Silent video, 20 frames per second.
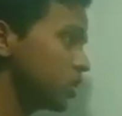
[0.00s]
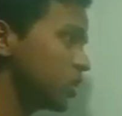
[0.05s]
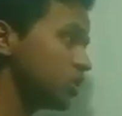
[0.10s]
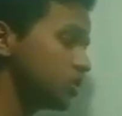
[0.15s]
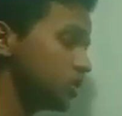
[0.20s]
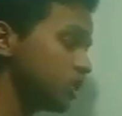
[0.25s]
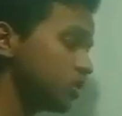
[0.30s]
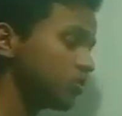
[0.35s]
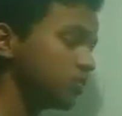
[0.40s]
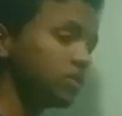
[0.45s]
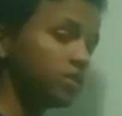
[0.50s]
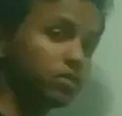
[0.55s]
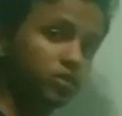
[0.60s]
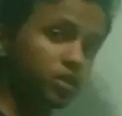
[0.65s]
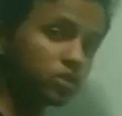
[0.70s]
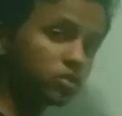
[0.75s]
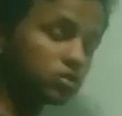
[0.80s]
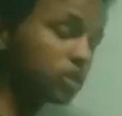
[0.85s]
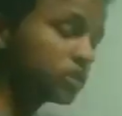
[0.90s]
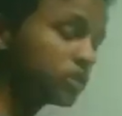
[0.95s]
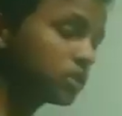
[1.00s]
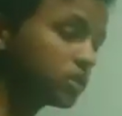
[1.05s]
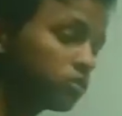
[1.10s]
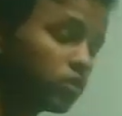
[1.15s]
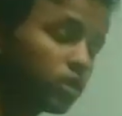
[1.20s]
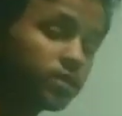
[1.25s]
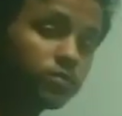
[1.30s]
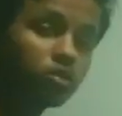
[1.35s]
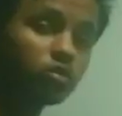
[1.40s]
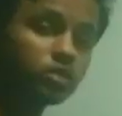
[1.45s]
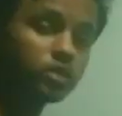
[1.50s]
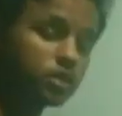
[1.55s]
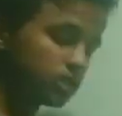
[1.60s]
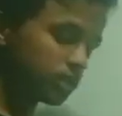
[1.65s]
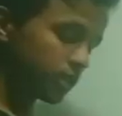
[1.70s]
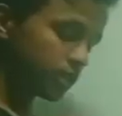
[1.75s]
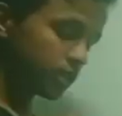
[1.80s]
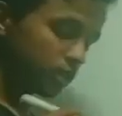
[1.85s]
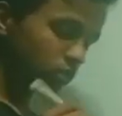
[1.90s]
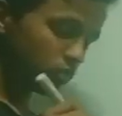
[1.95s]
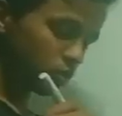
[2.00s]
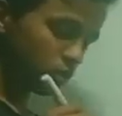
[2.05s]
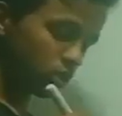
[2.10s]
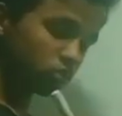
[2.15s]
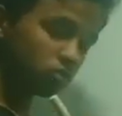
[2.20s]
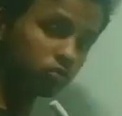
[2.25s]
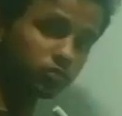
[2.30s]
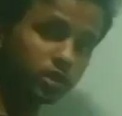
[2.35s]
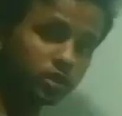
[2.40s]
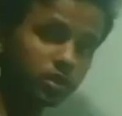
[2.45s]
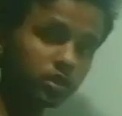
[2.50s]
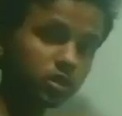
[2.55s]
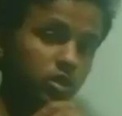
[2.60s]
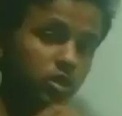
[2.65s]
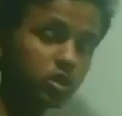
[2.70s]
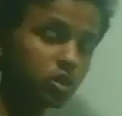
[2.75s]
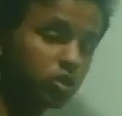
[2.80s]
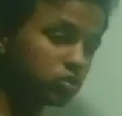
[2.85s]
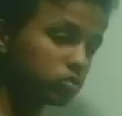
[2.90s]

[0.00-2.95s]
result of a function. I think you have got it idea of how to find it.